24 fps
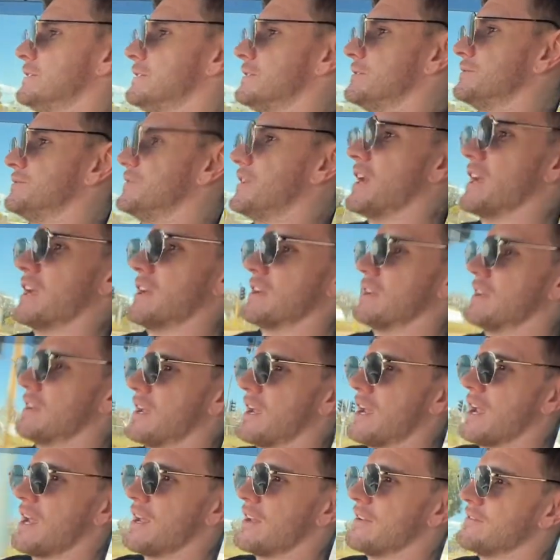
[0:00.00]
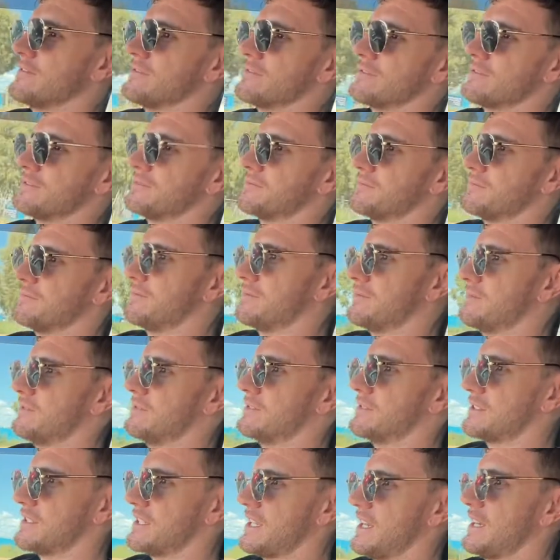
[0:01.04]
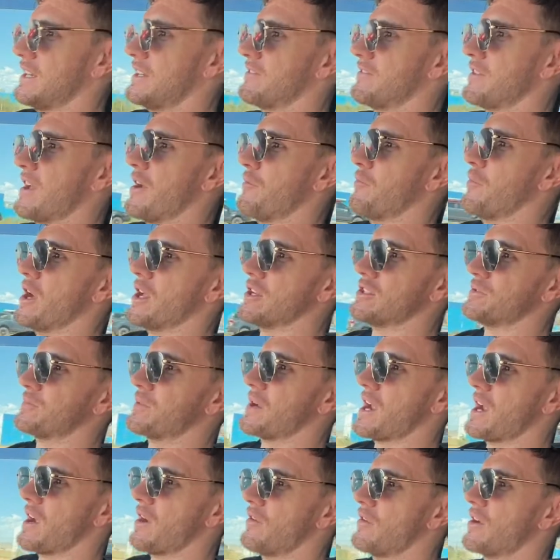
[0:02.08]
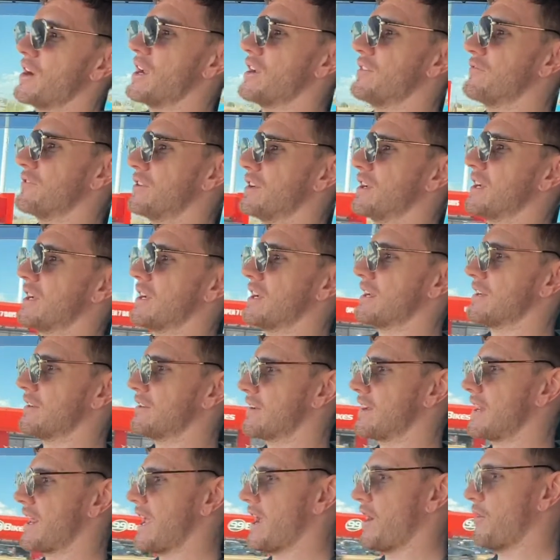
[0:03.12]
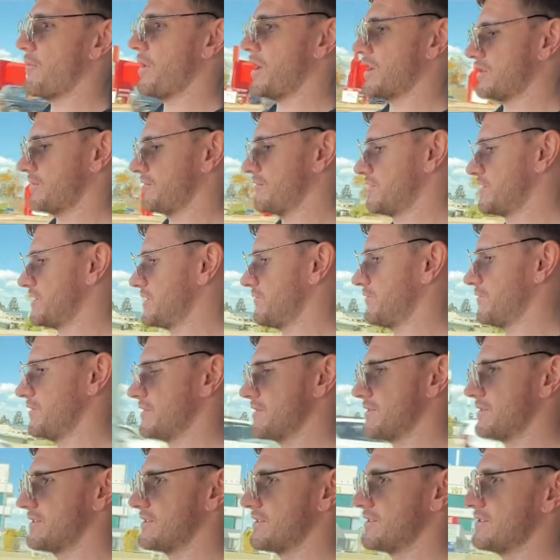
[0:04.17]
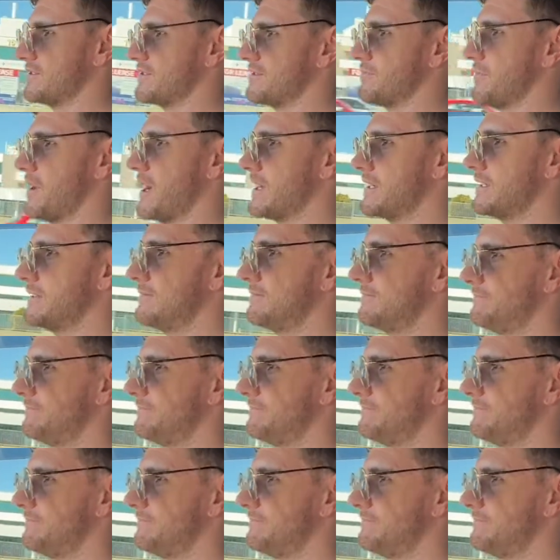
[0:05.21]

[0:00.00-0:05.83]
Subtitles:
Yeah, and getting that much power out of it and how much of a difference this has made.